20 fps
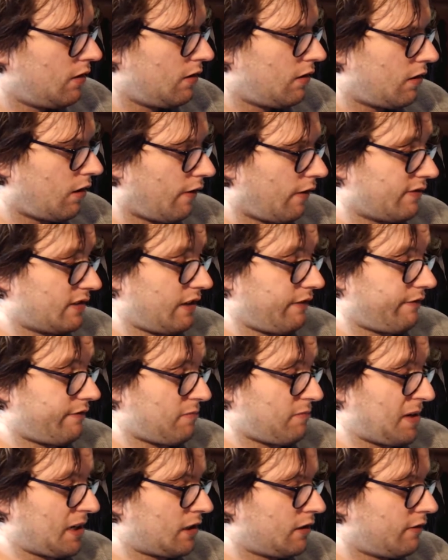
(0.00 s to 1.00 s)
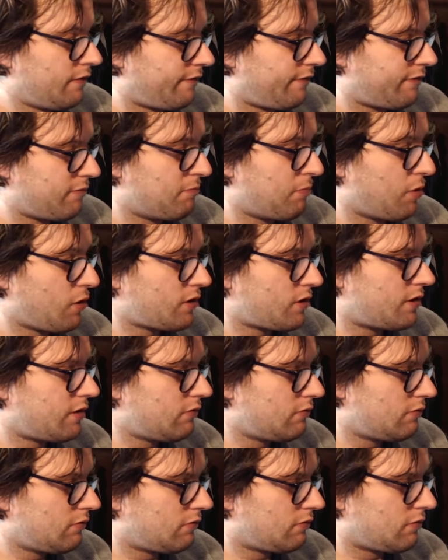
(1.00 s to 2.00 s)
Obviously from England, from
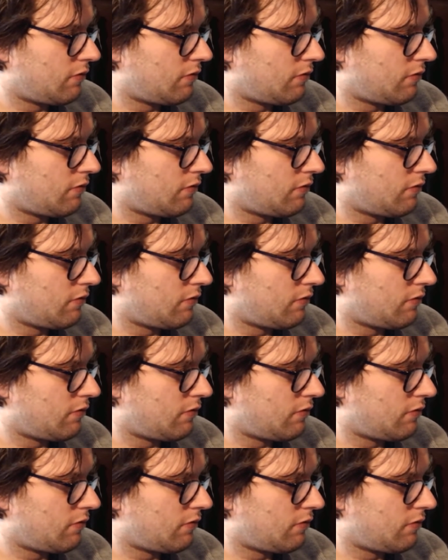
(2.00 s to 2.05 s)
Buxton.